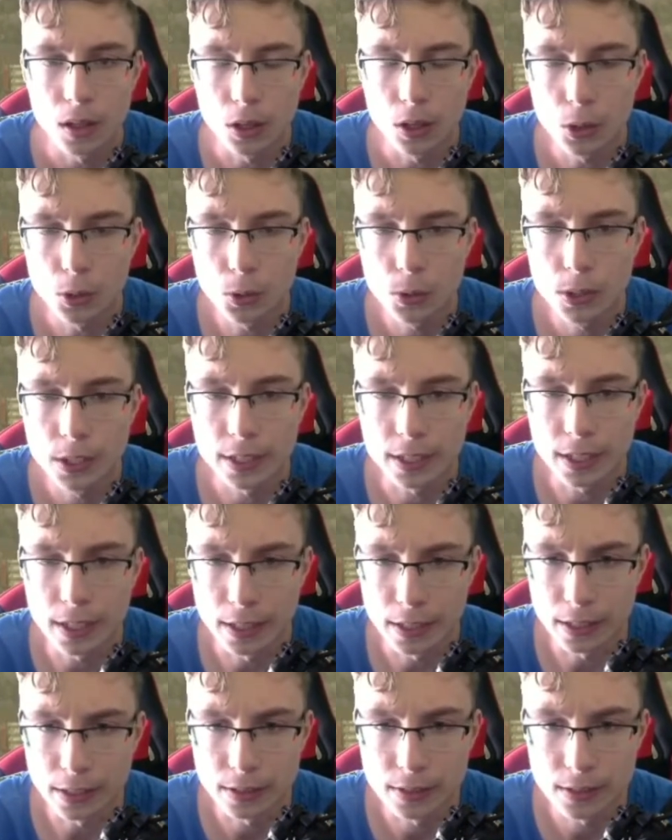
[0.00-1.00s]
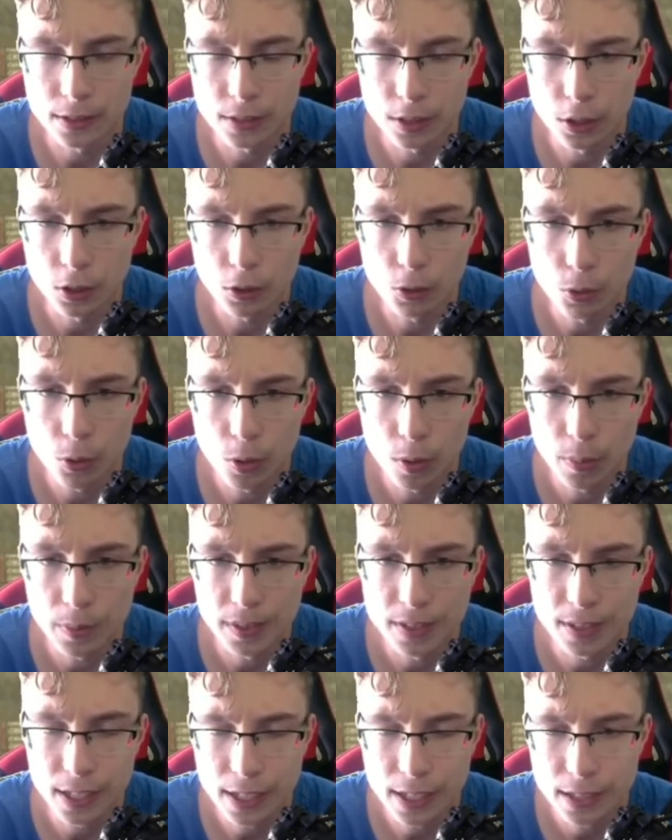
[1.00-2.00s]
Okay, so
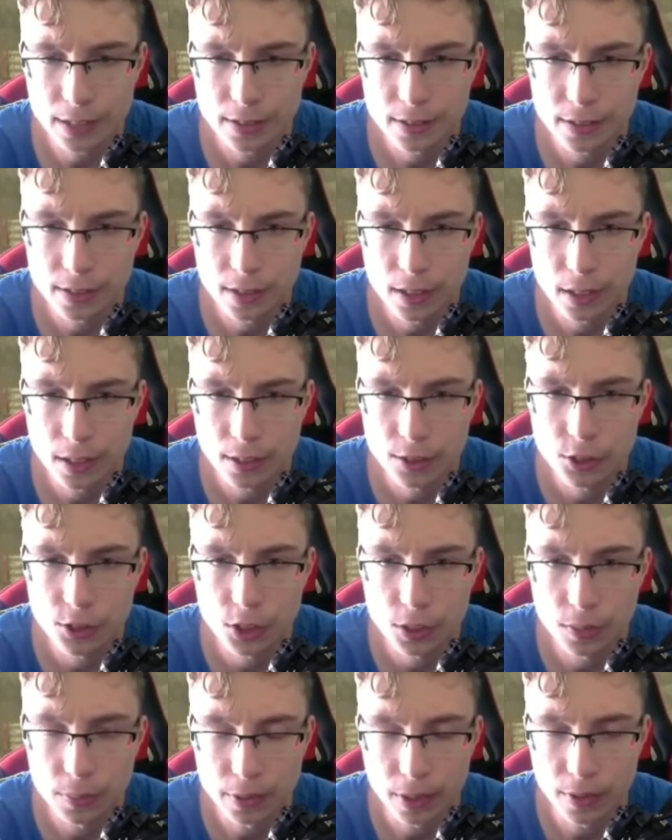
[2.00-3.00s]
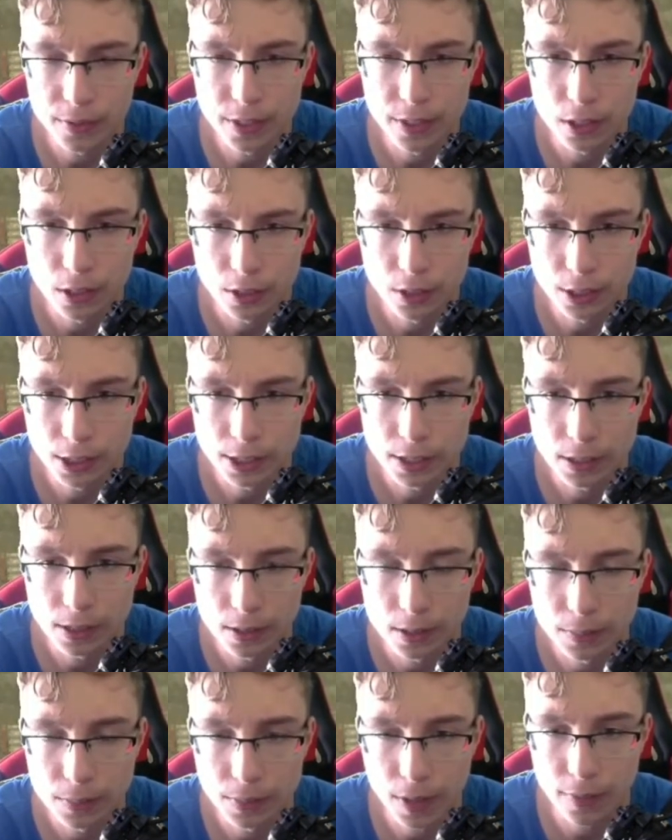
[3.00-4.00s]
Psychic Surge, Braviary.
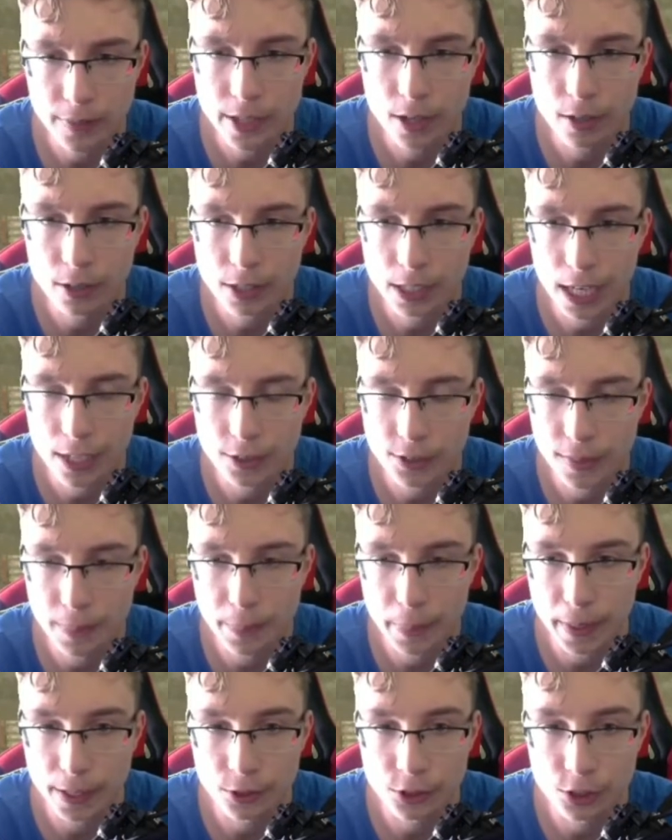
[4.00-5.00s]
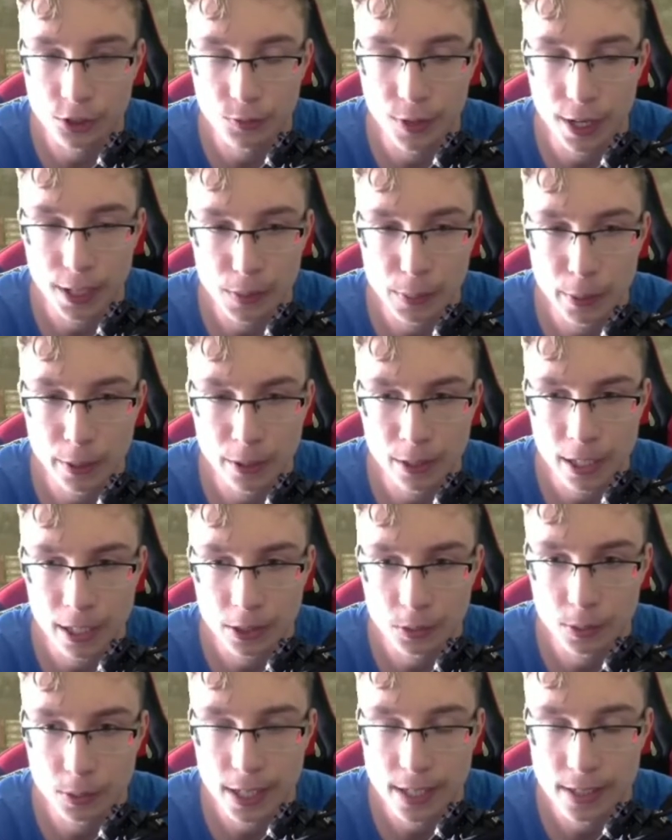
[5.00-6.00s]
Braviary actually punishes dragapult
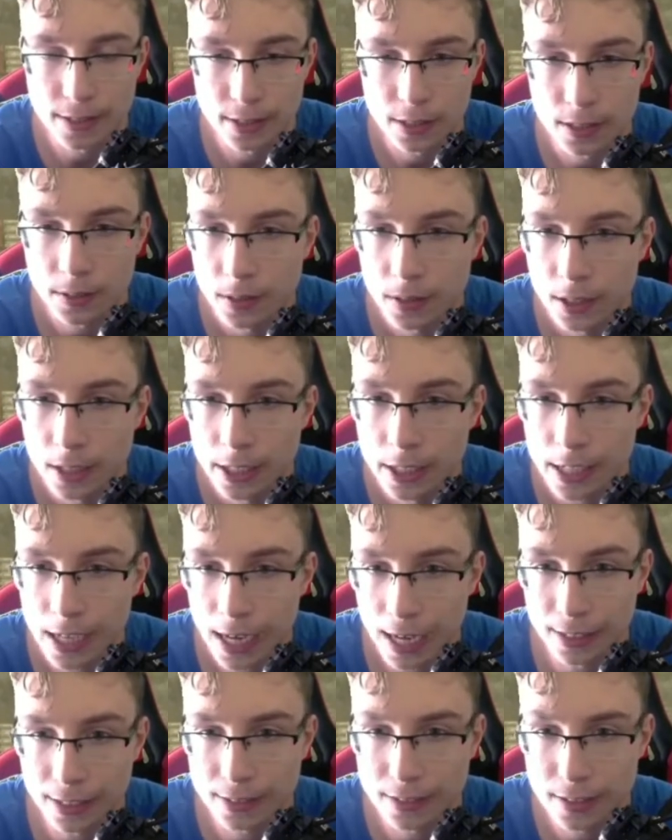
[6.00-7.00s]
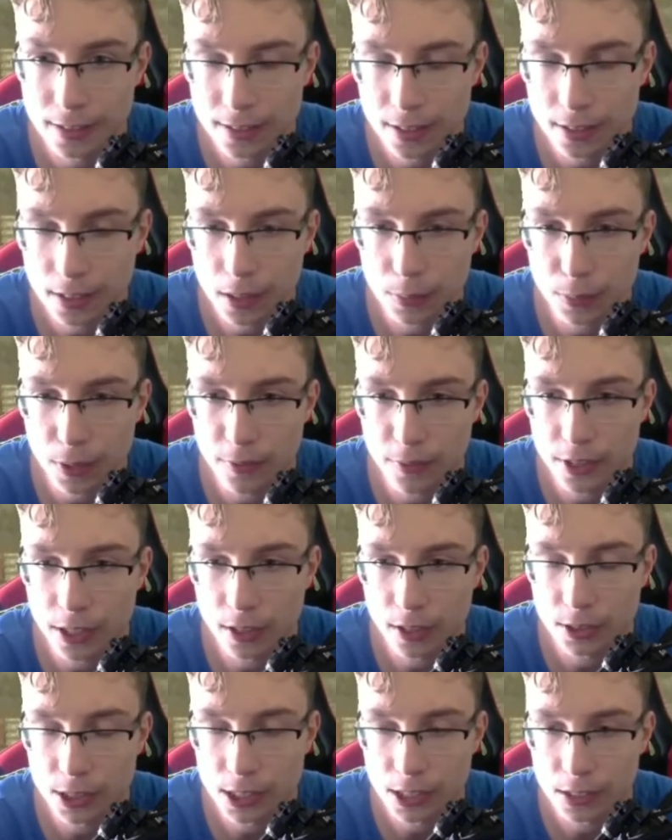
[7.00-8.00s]
like crazy. And this is something
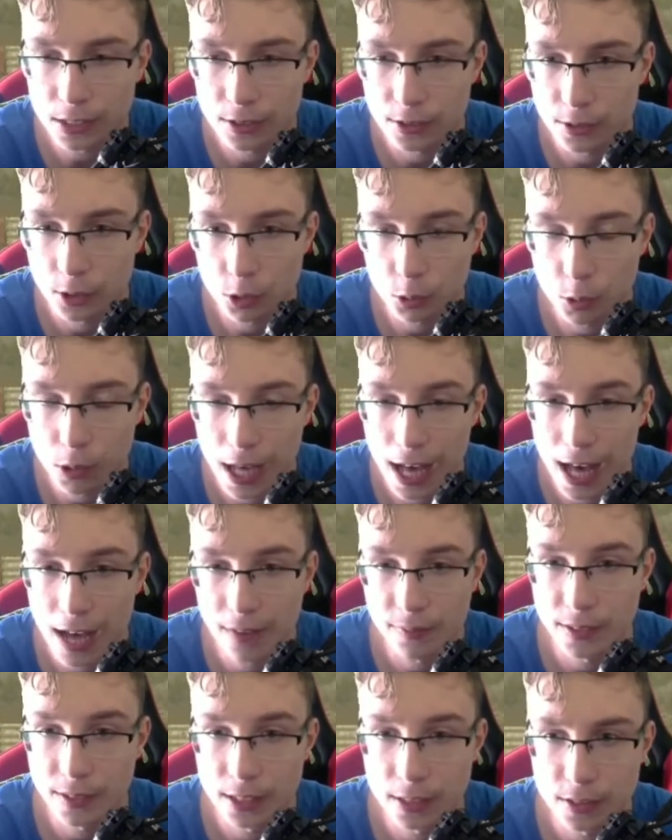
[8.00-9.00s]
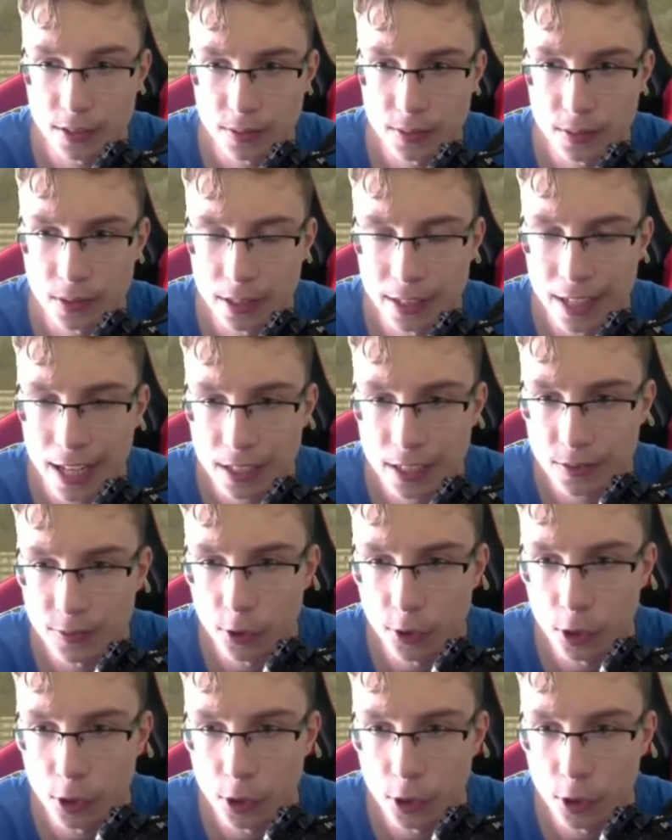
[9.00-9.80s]
Braviary is not gonna have in this next